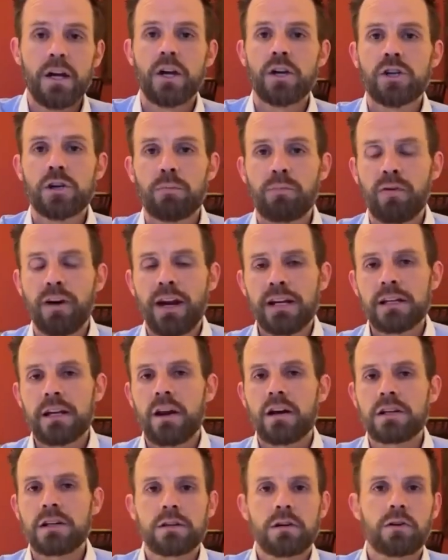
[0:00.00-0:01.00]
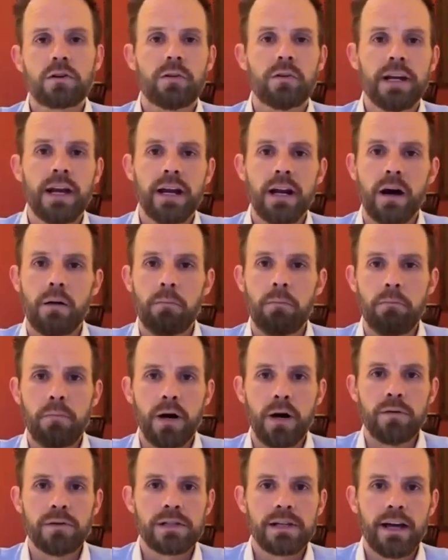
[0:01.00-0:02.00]
Your brand can also create a
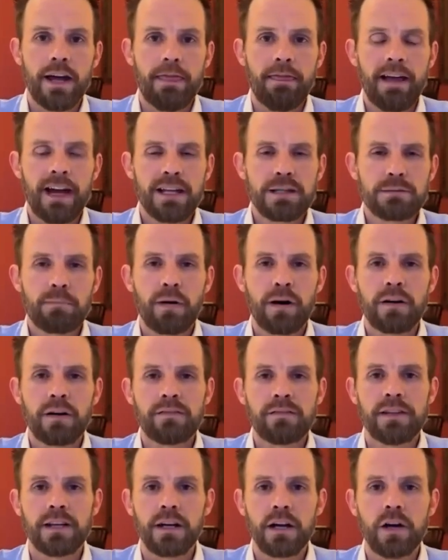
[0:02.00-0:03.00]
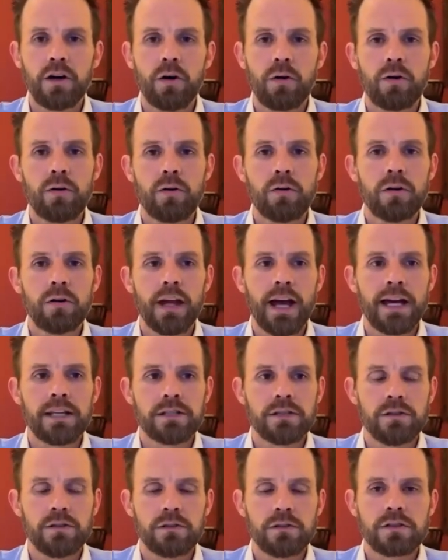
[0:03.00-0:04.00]
moat, and that's part of the goal
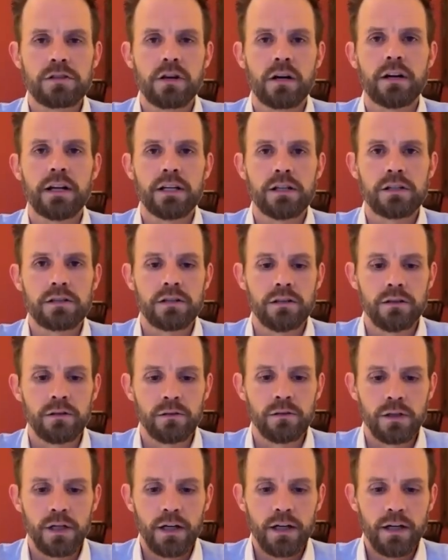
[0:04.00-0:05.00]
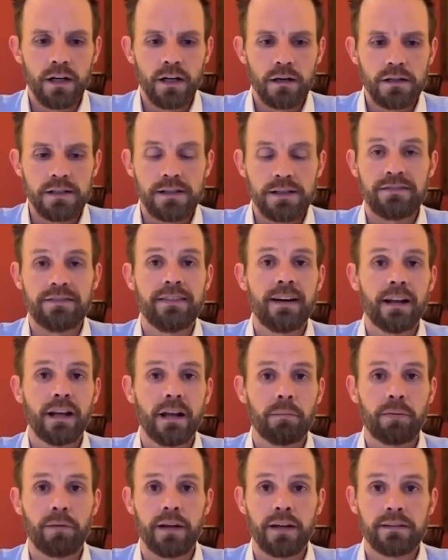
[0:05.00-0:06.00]
as you're starting to
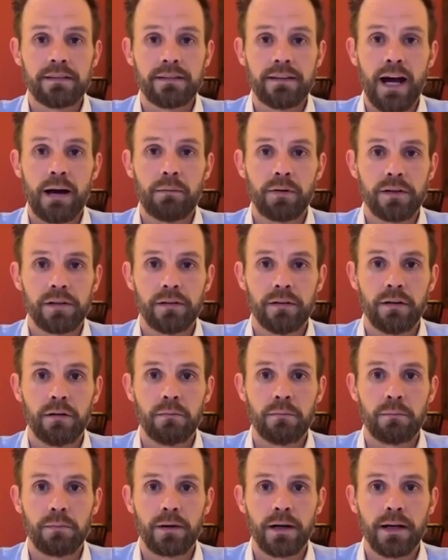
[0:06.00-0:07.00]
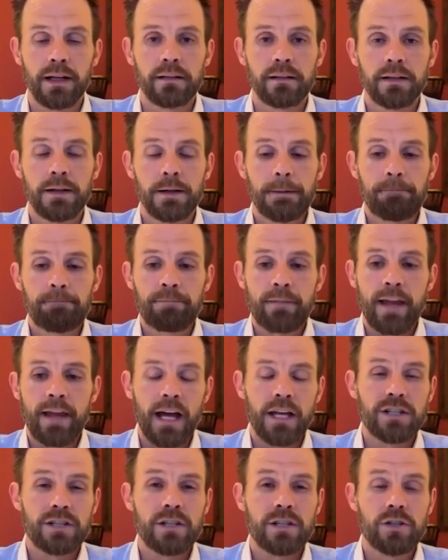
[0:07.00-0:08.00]
develop and establish your own brand.
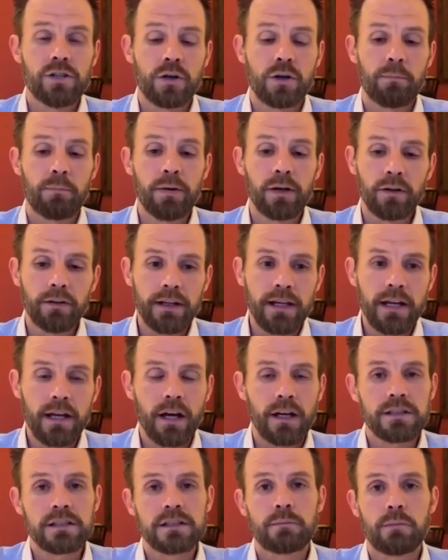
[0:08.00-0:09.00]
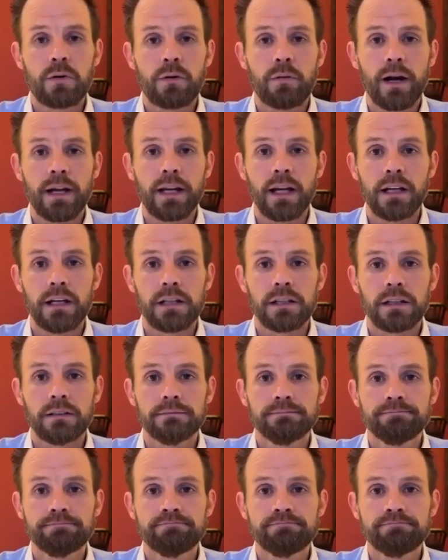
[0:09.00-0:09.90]
You're building customer recognition.